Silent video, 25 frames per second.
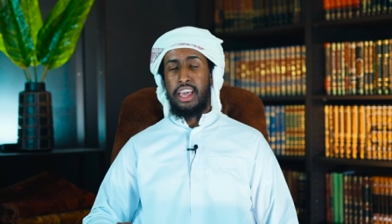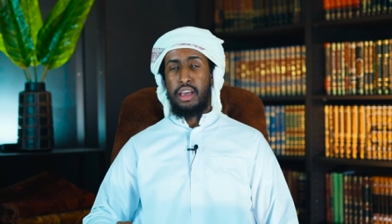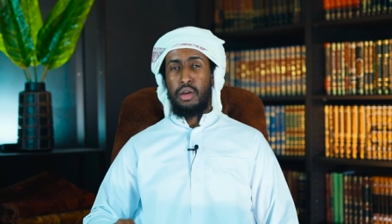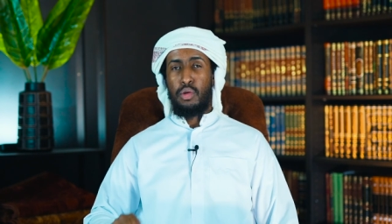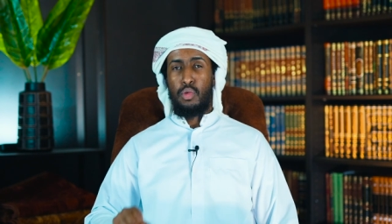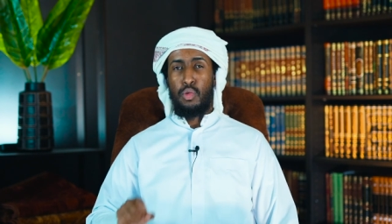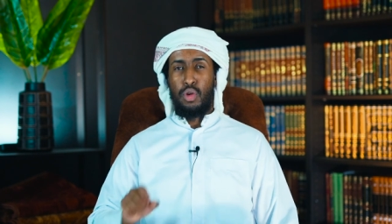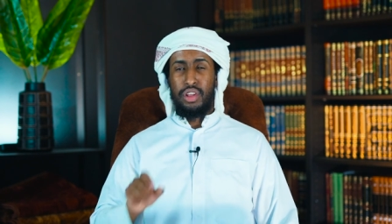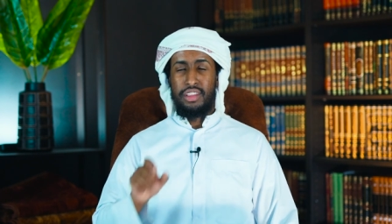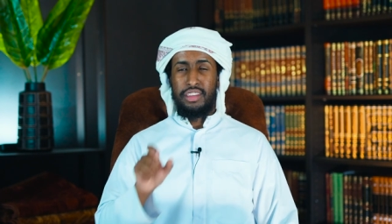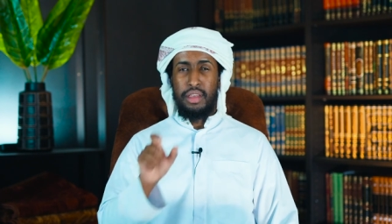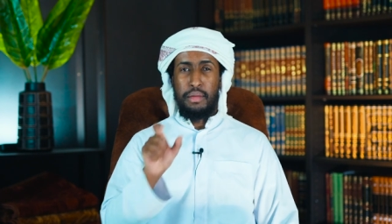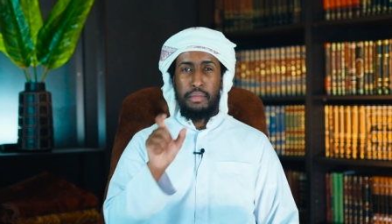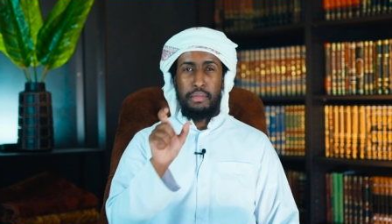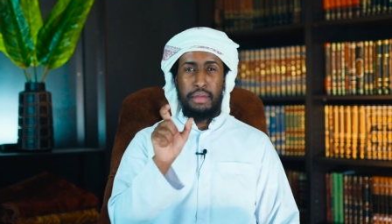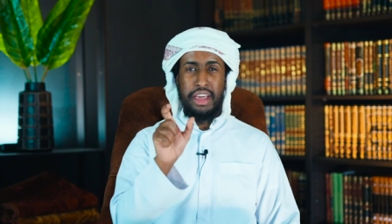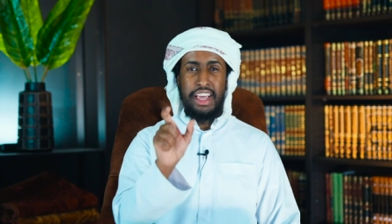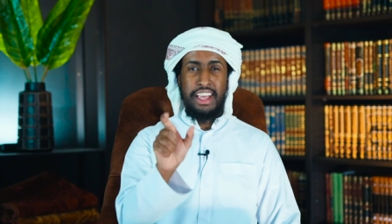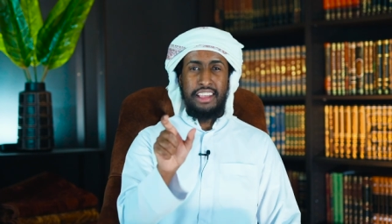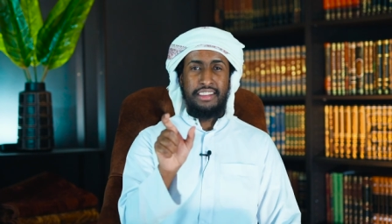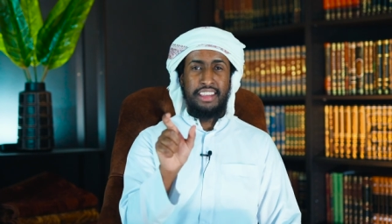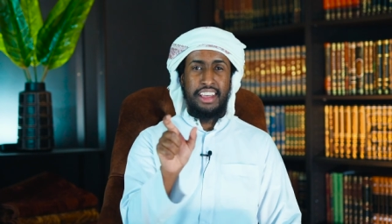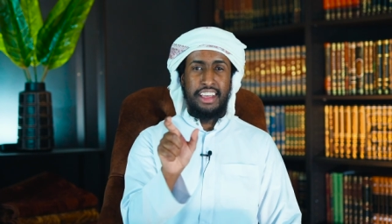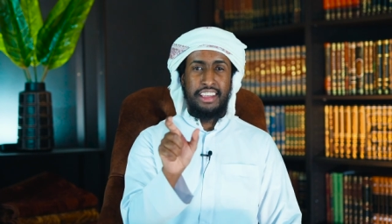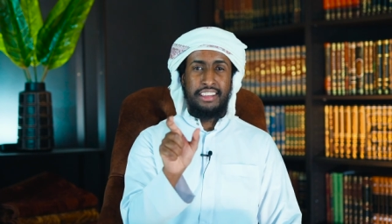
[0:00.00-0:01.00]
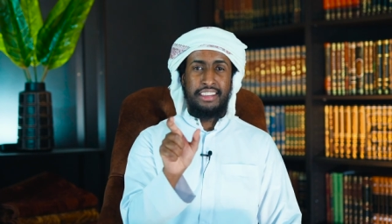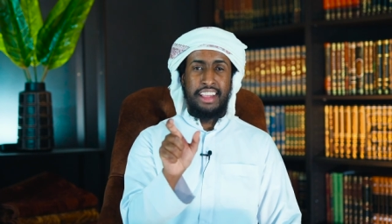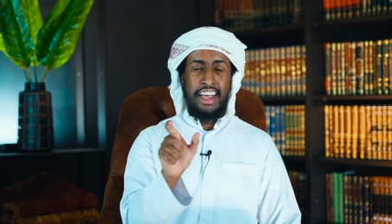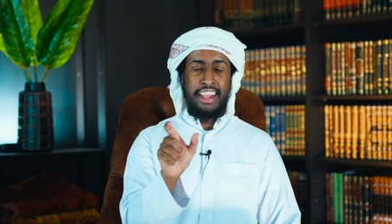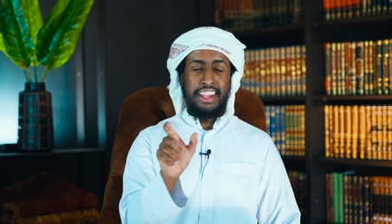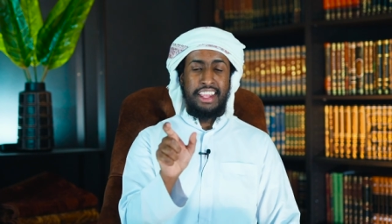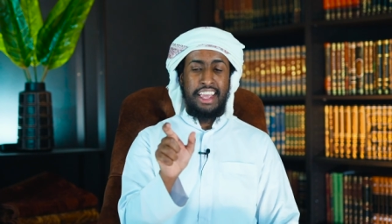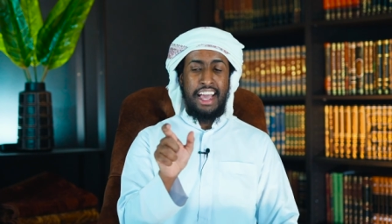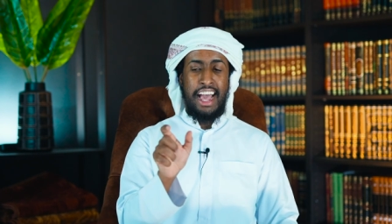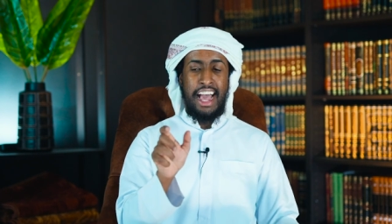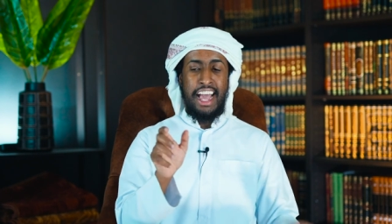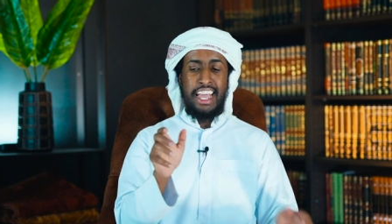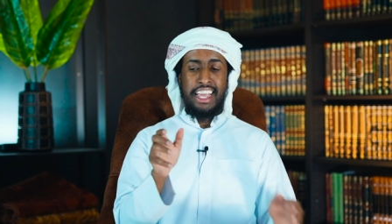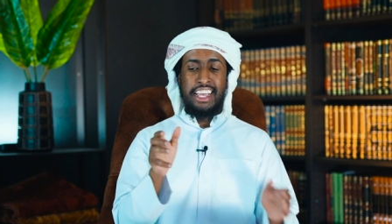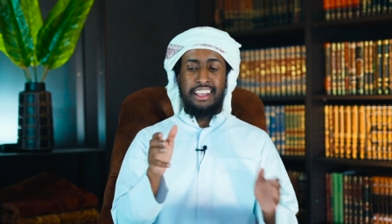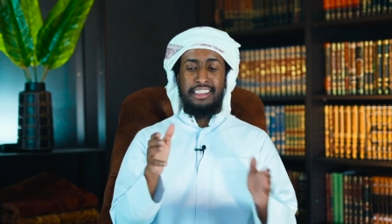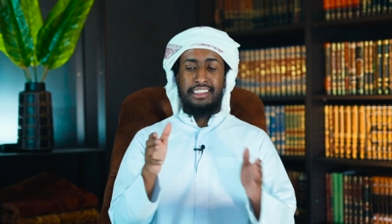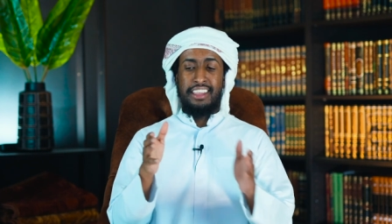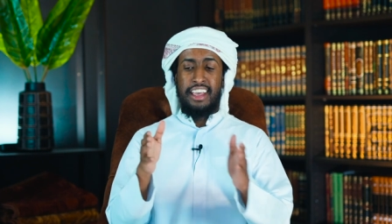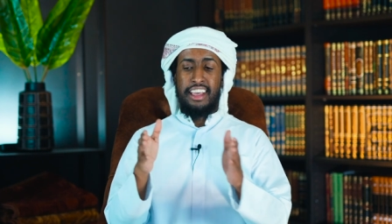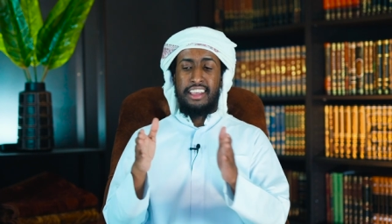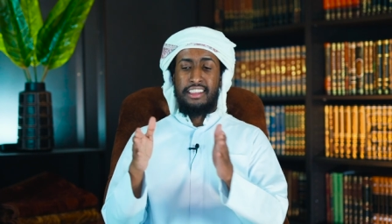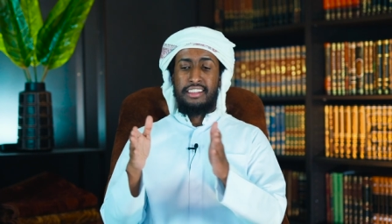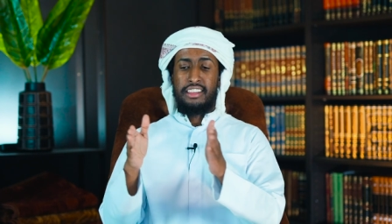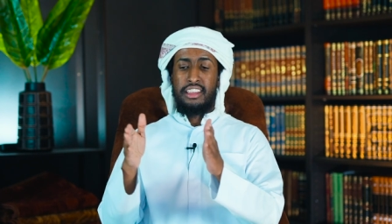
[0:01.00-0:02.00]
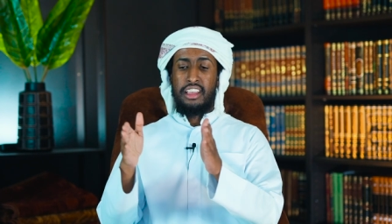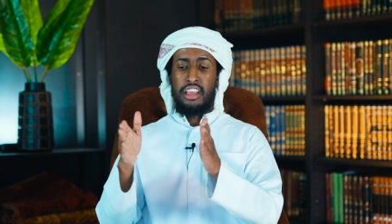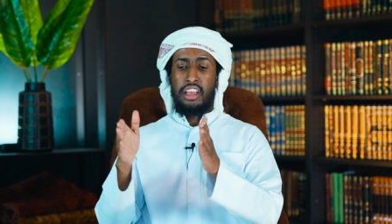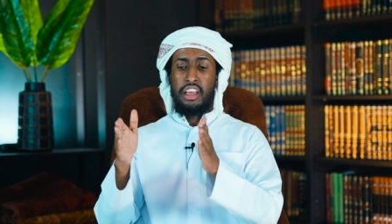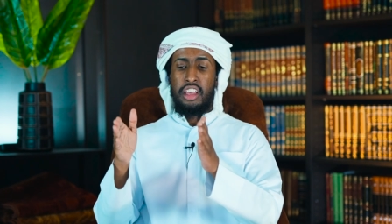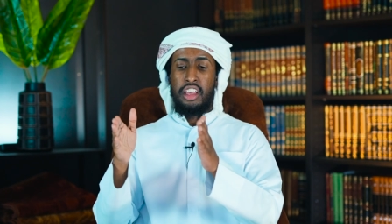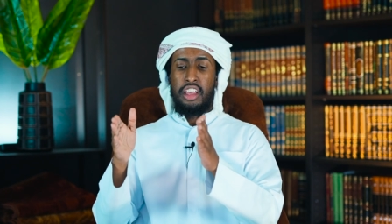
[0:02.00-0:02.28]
What's amazing is that the ayah says,